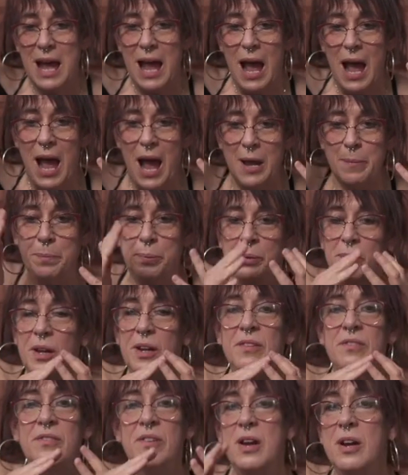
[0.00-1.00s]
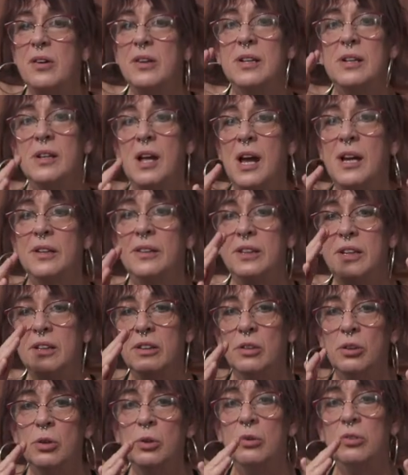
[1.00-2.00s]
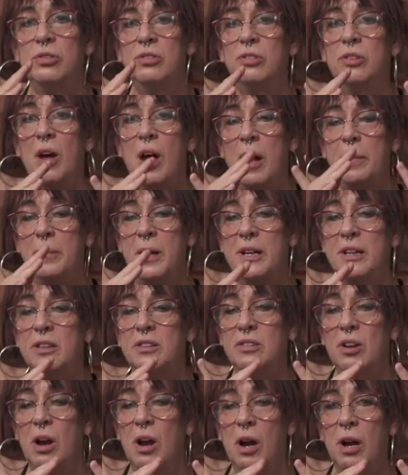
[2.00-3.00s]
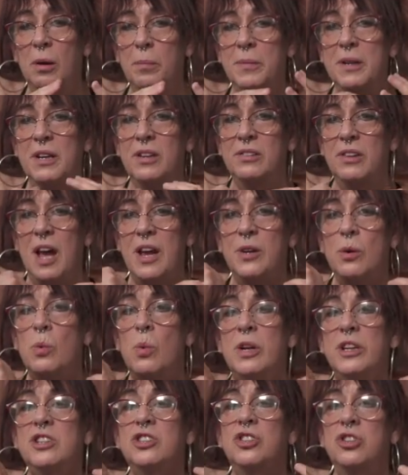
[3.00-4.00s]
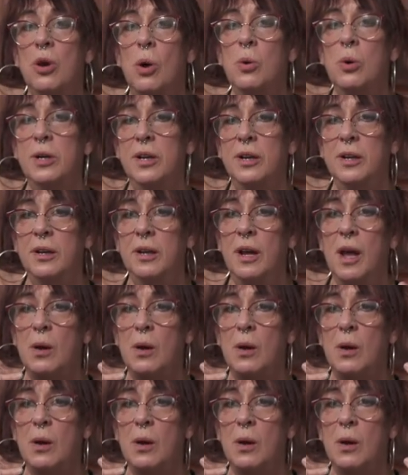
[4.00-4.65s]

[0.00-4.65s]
I play very lightly and loose on my guitar because I don't want to choke it.